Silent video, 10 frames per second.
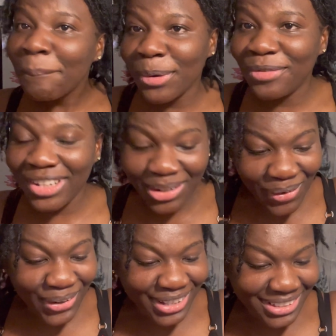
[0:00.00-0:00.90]
moving
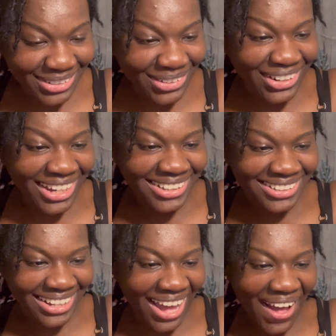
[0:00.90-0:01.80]
on, so let's
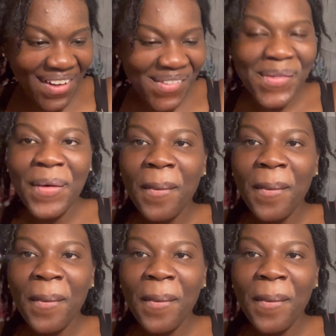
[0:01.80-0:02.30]
go.